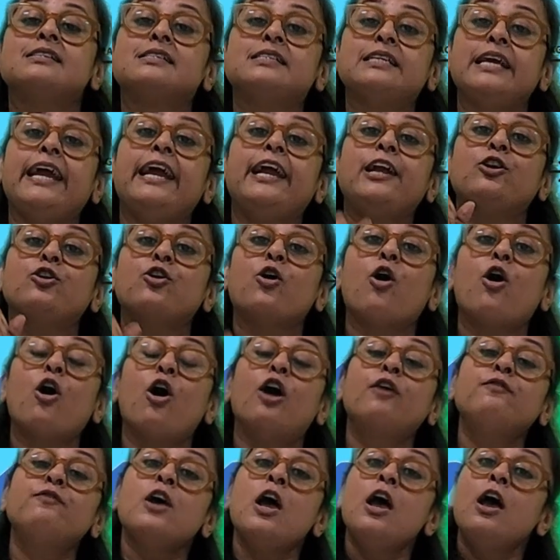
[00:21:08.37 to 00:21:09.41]
state
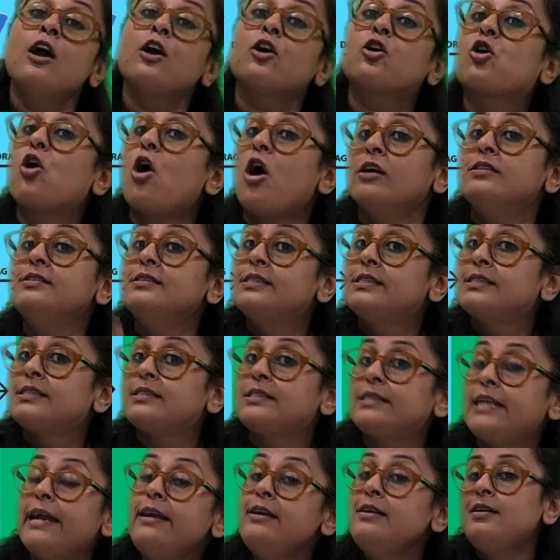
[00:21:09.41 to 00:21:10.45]
of
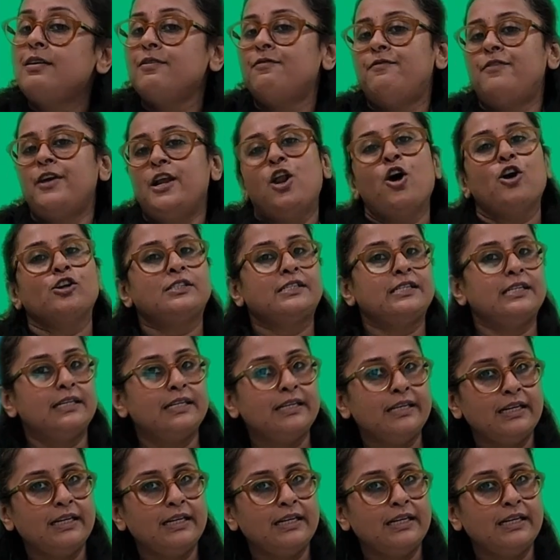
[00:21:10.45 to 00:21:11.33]
constant velocity.